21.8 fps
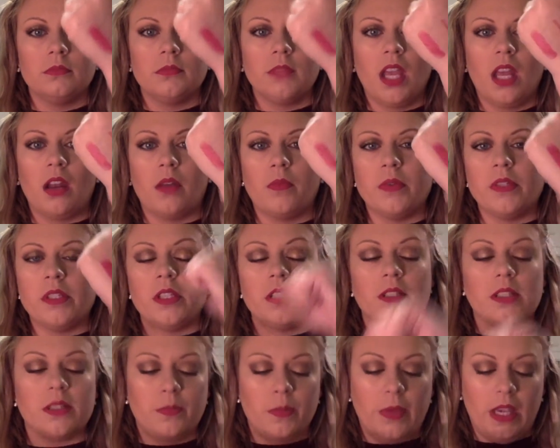It almost
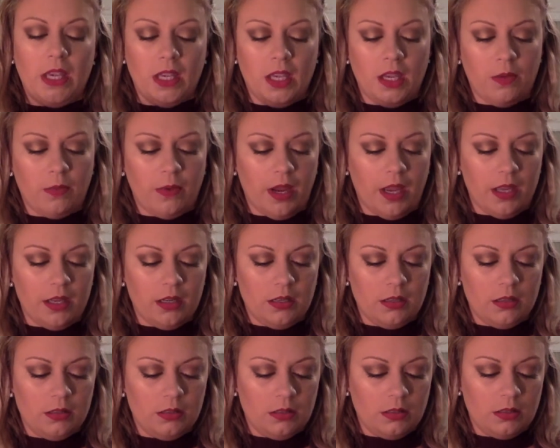looks pinky red,
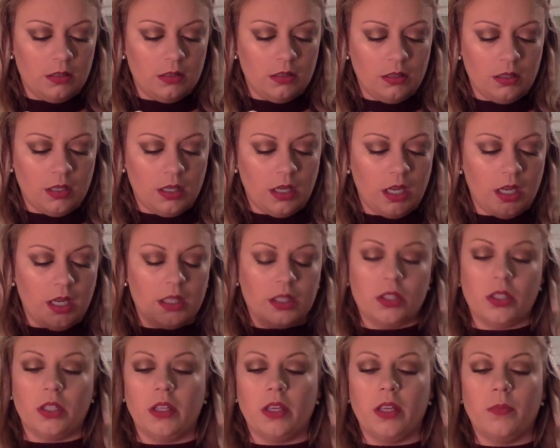
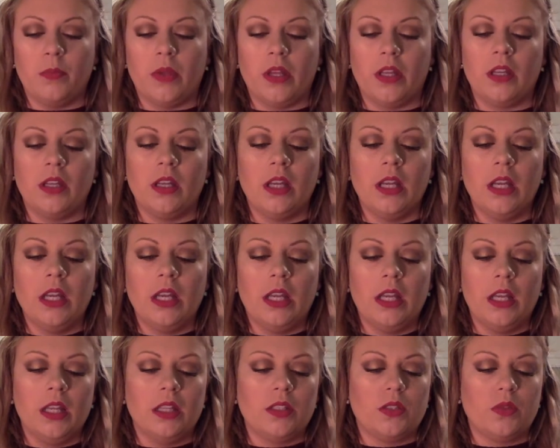actually, but
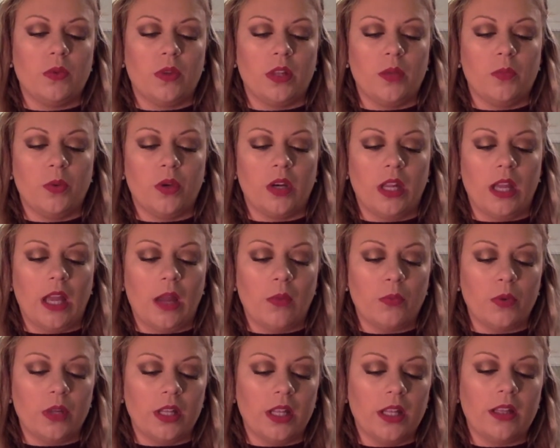it's really pretty. I
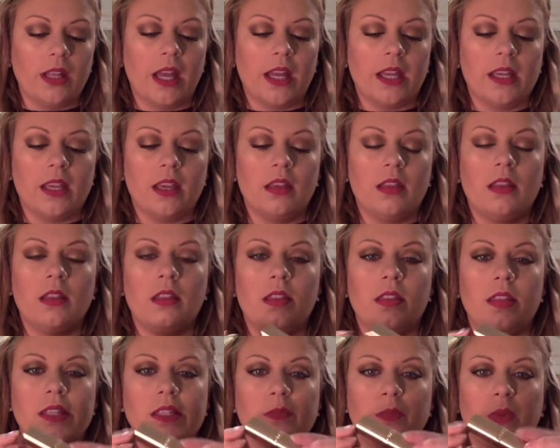really like
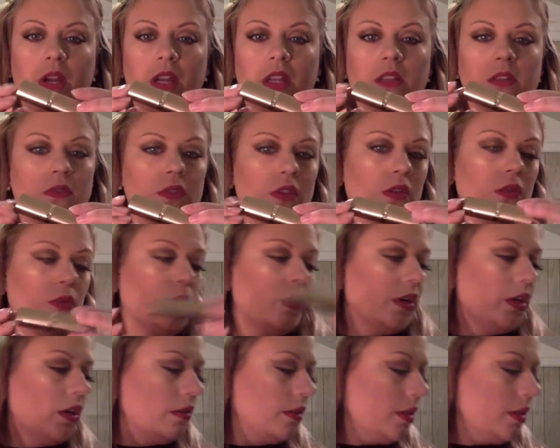this brand of the L'Oreal